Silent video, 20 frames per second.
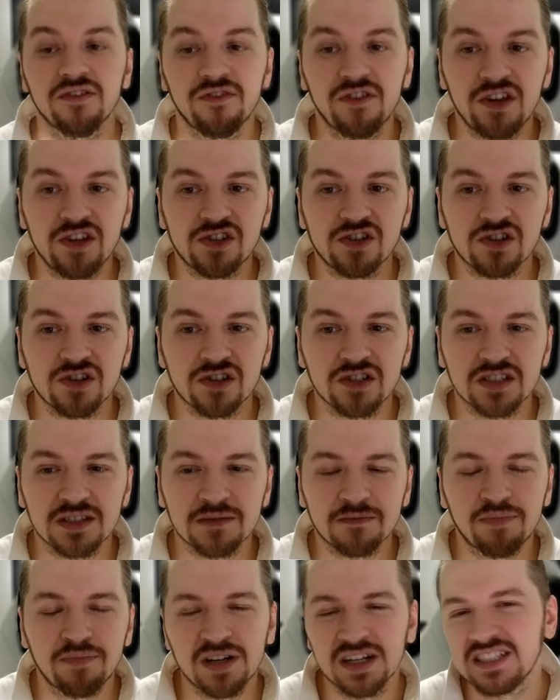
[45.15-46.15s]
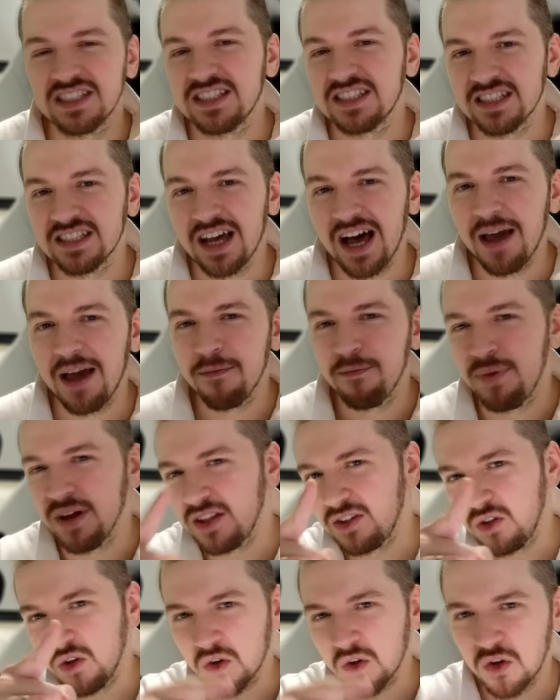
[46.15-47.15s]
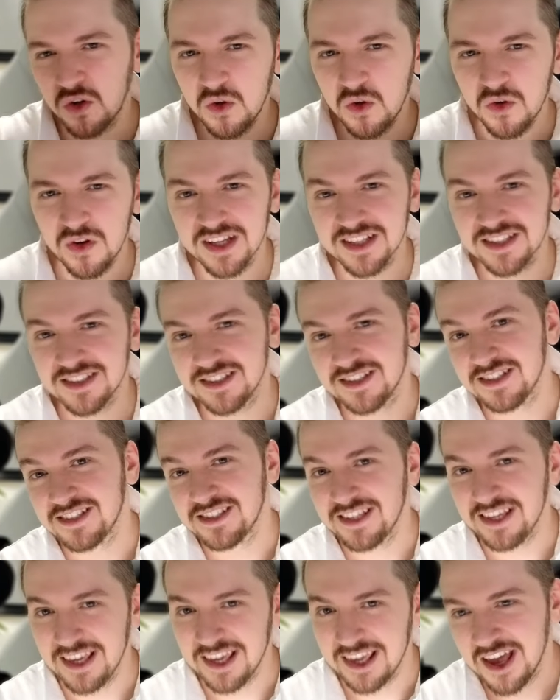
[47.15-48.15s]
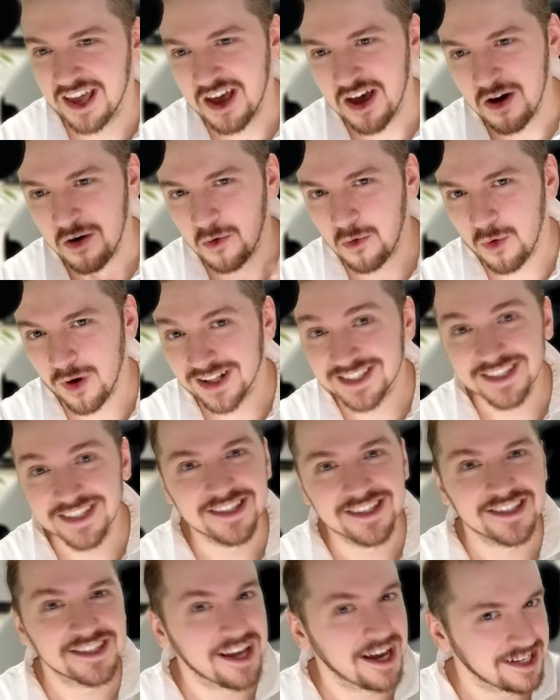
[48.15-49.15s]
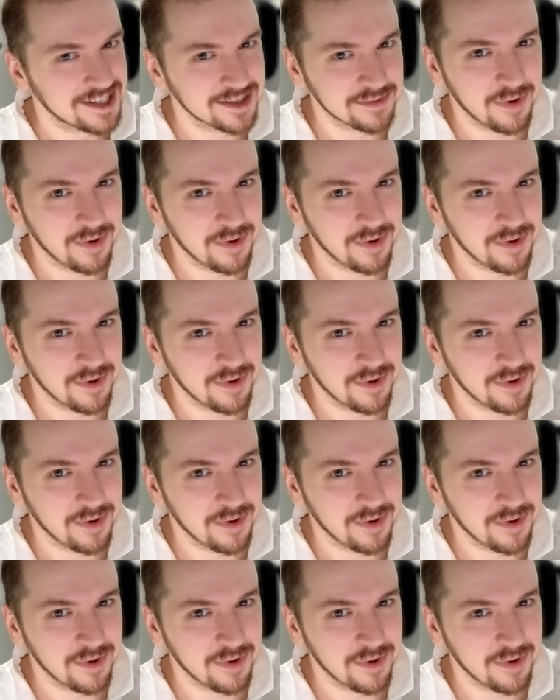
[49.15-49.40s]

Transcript: features. But I bet you're curious to see what's inside the